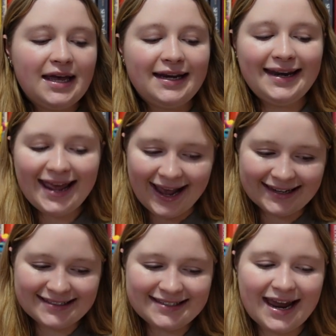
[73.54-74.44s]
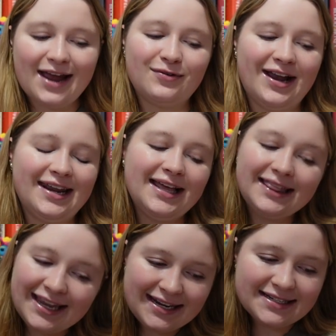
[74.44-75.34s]
Next, I read A
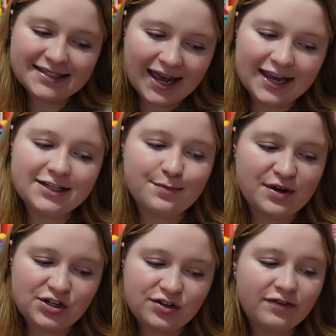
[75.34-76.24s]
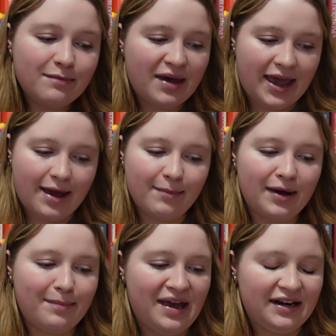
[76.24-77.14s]
Lady's Guide to Mischief and Mayhem
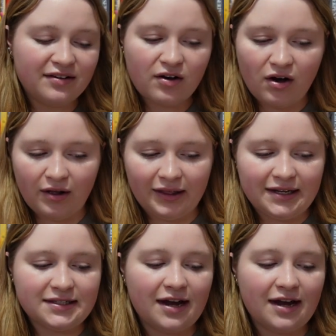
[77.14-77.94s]
by Amanda Collins.